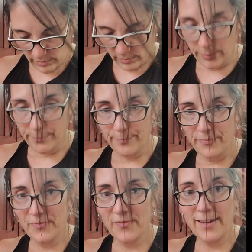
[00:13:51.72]
Oh,
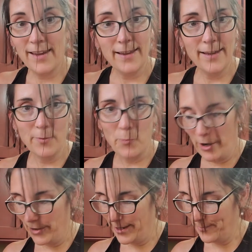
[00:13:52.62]
and I'm
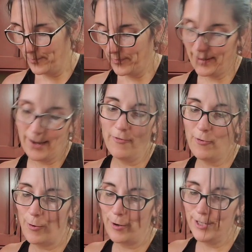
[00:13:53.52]
wearing it, of
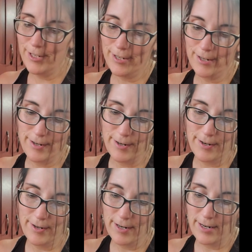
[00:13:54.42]
course.
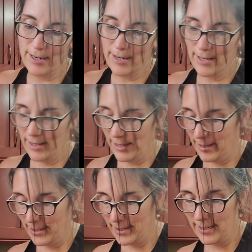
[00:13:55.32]

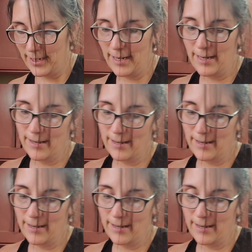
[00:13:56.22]
Let's see.